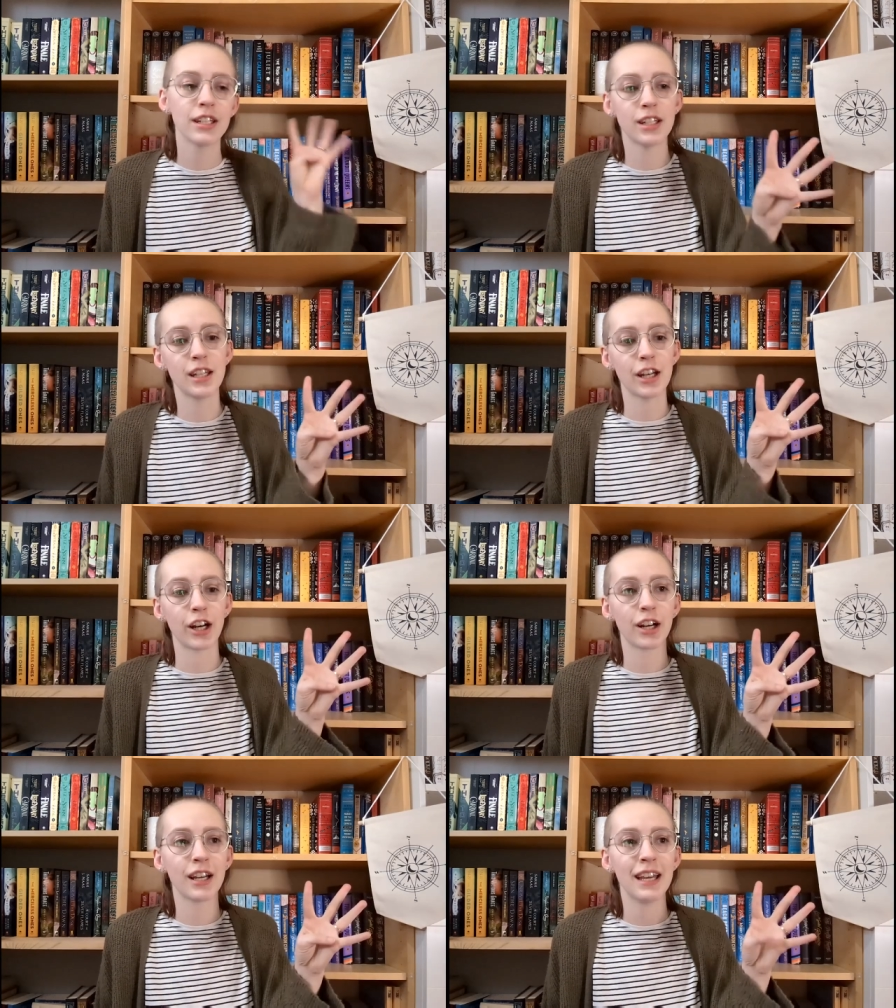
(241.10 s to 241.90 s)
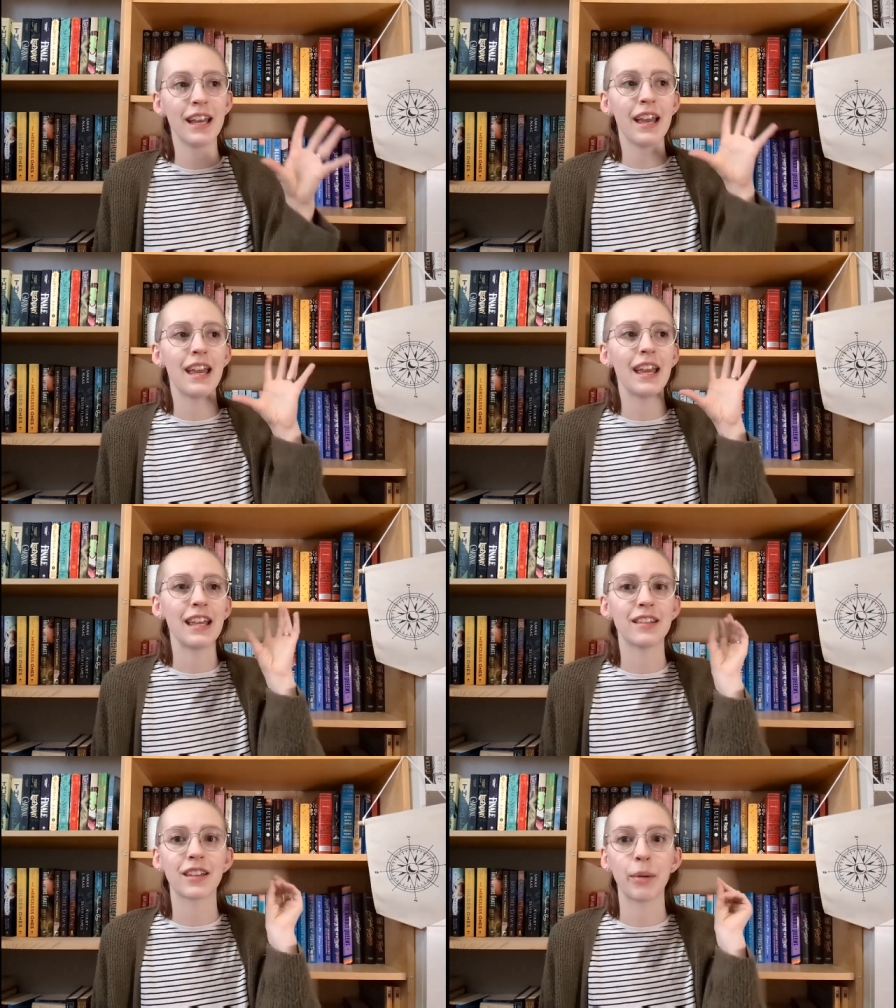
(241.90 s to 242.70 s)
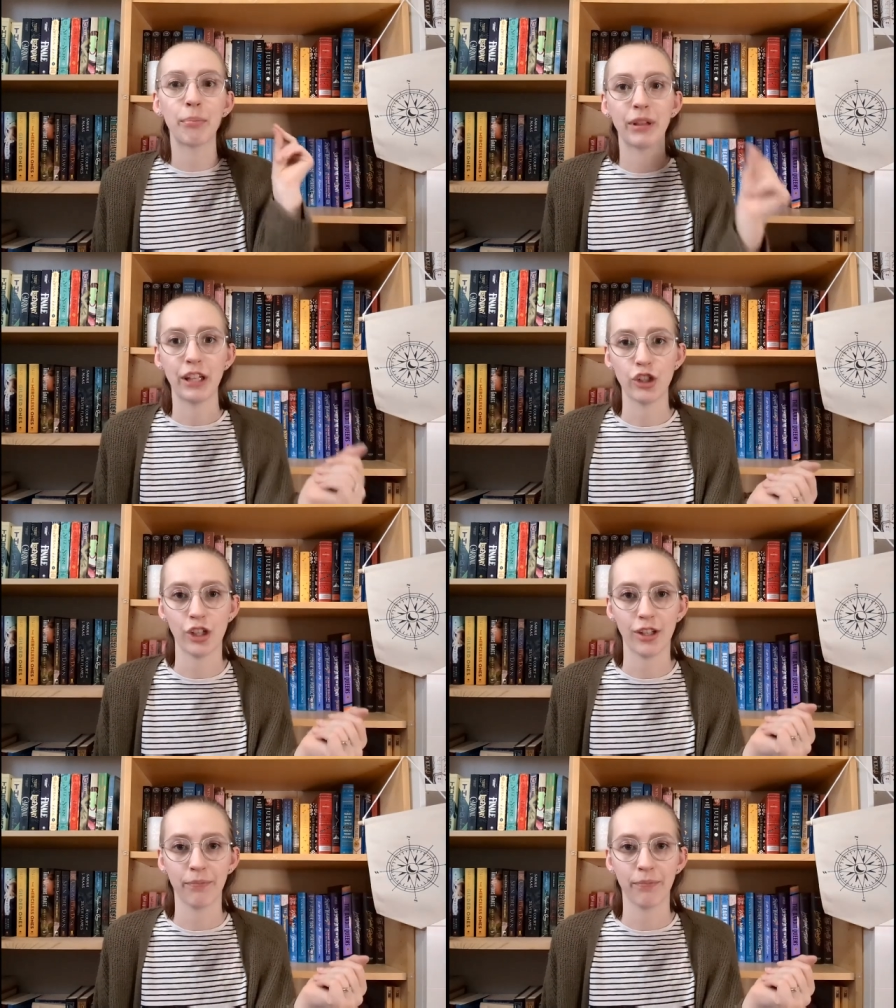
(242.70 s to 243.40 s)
tier is completion.